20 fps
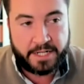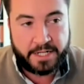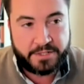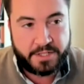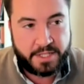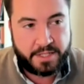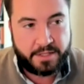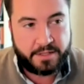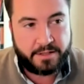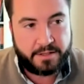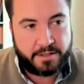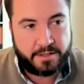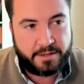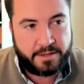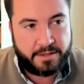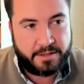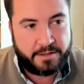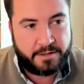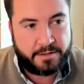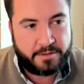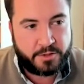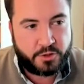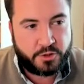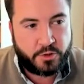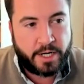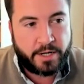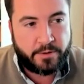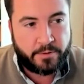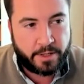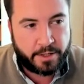And actually, the the
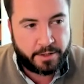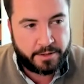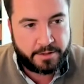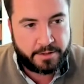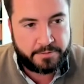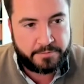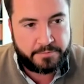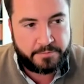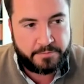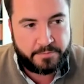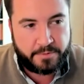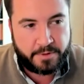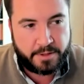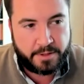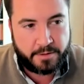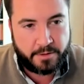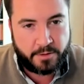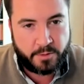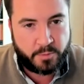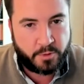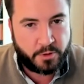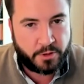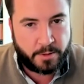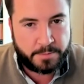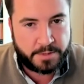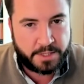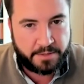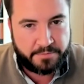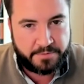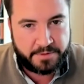track record of the Loan
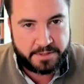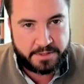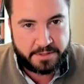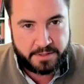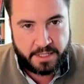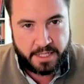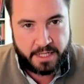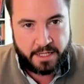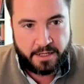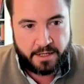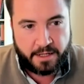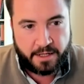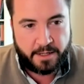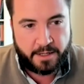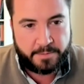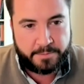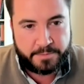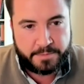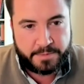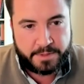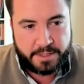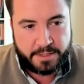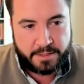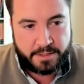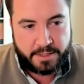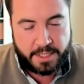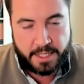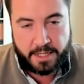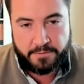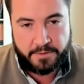Programs Office, um,
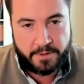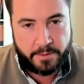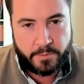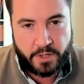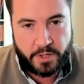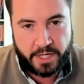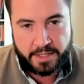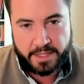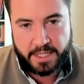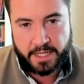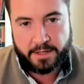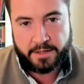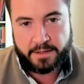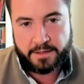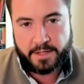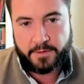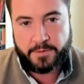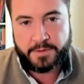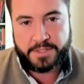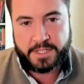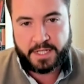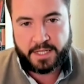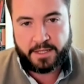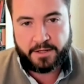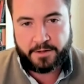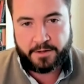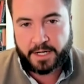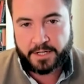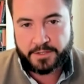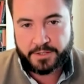to give them credit, they they would say
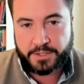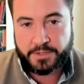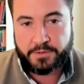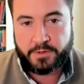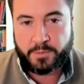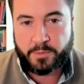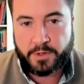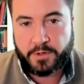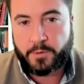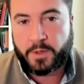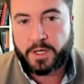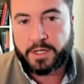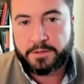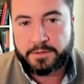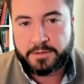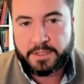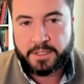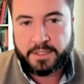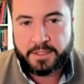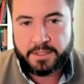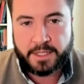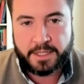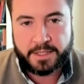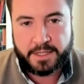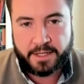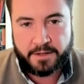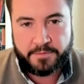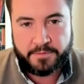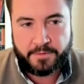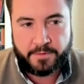they're actually doing pretty well,
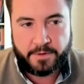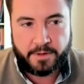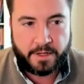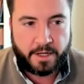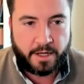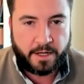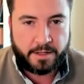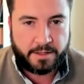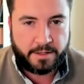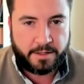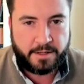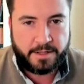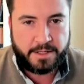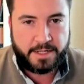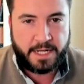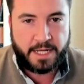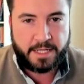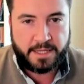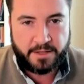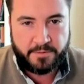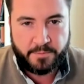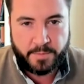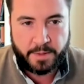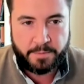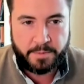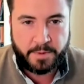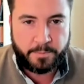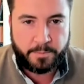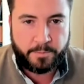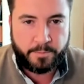that they've okay. on, on net, they've
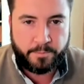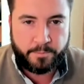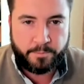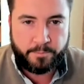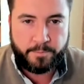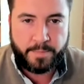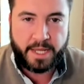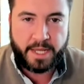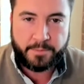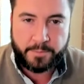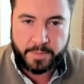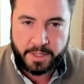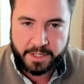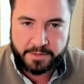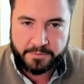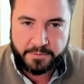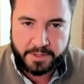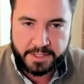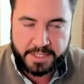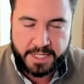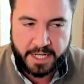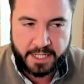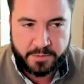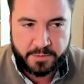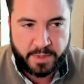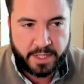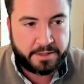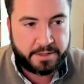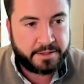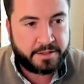maybe made money for the
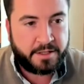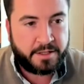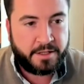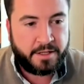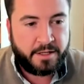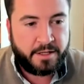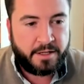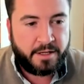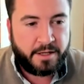taxpayer.